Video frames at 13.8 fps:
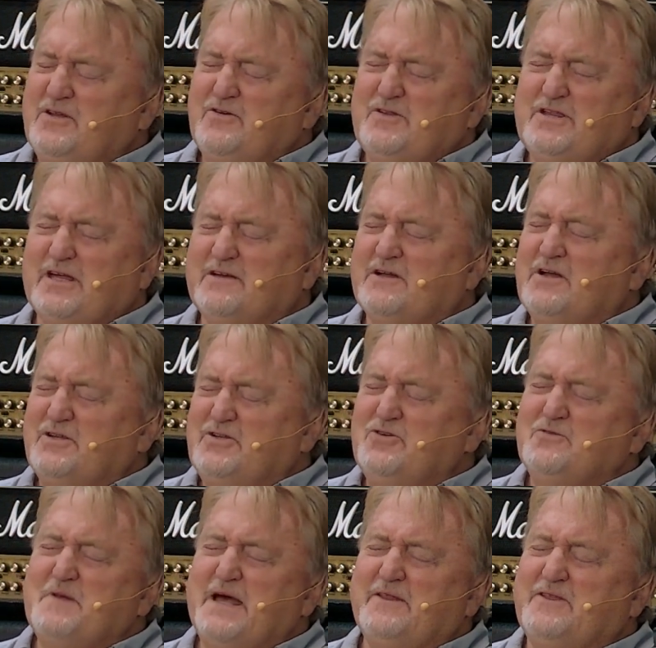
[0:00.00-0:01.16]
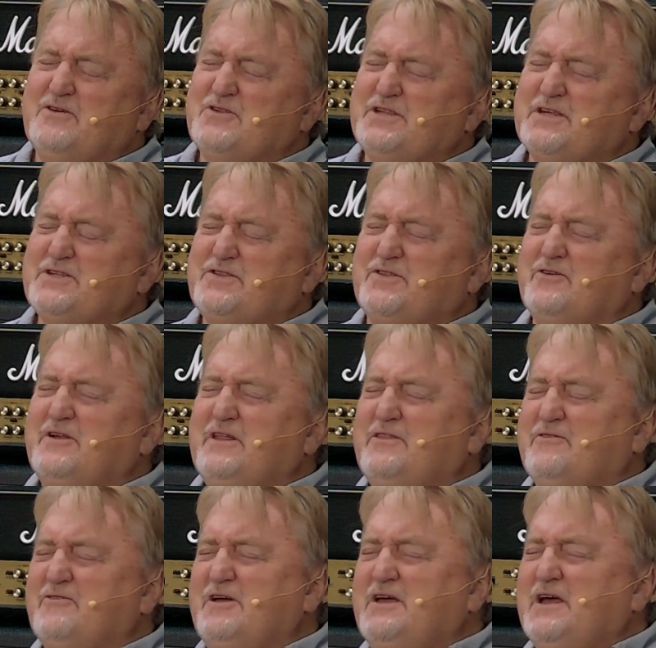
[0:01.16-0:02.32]
Do Matthew
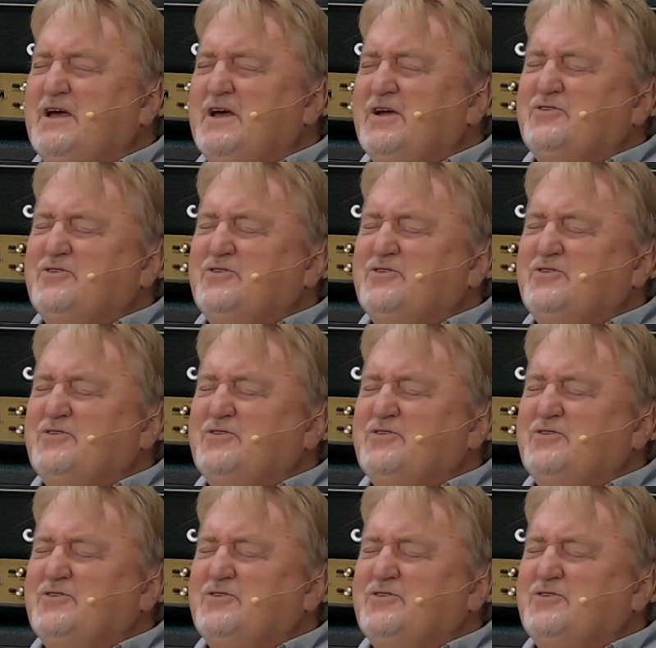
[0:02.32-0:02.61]
6:33.